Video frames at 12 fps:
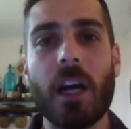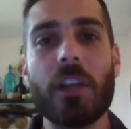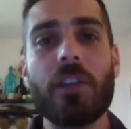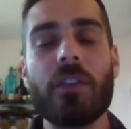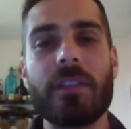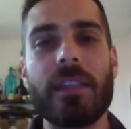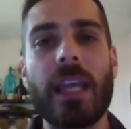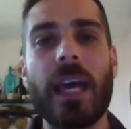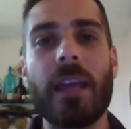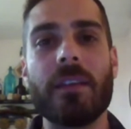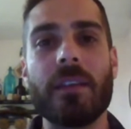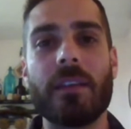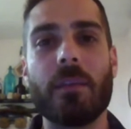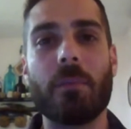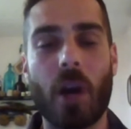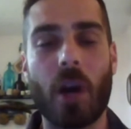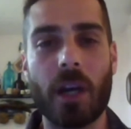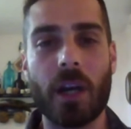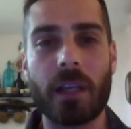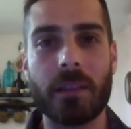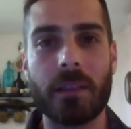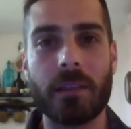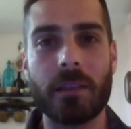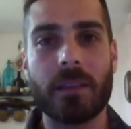understand that the
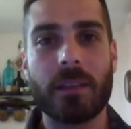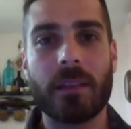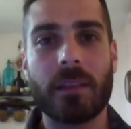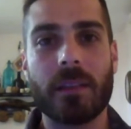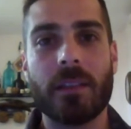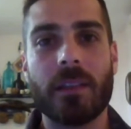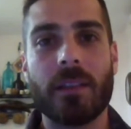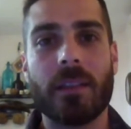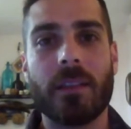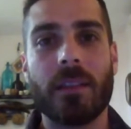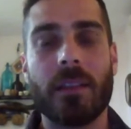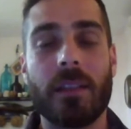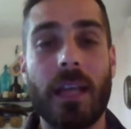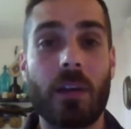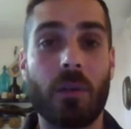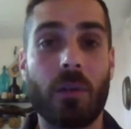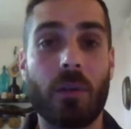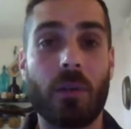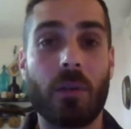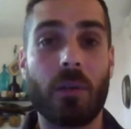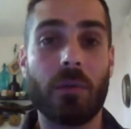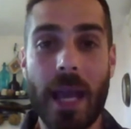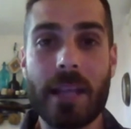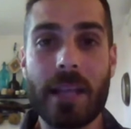market not only
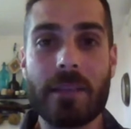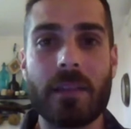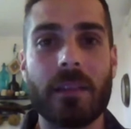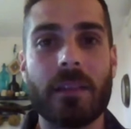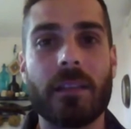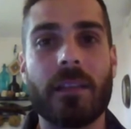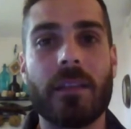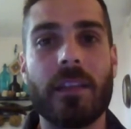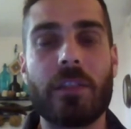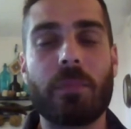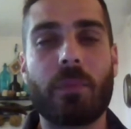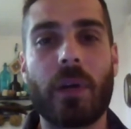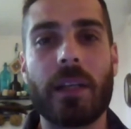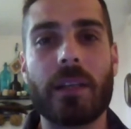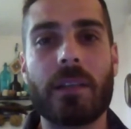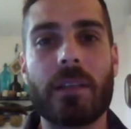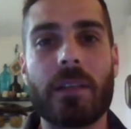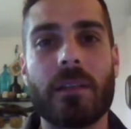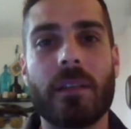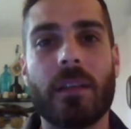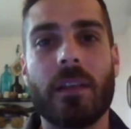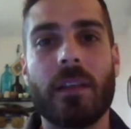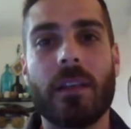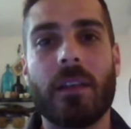demands these products,
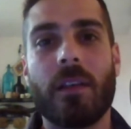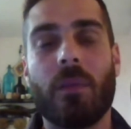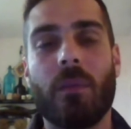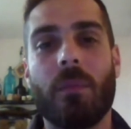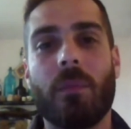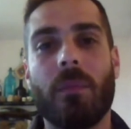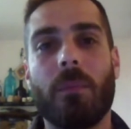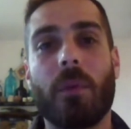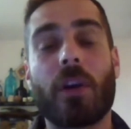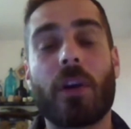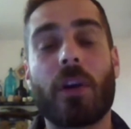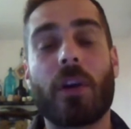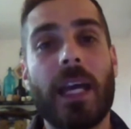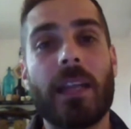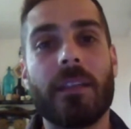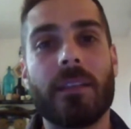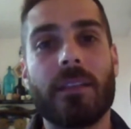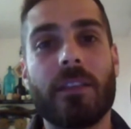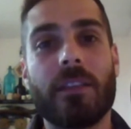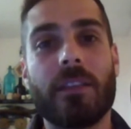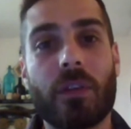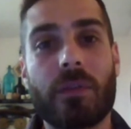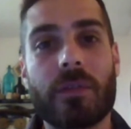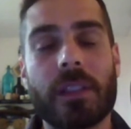but our planet
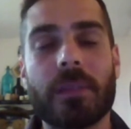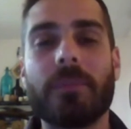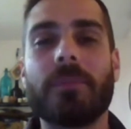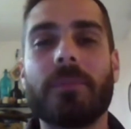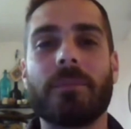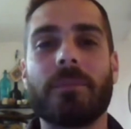deserves it.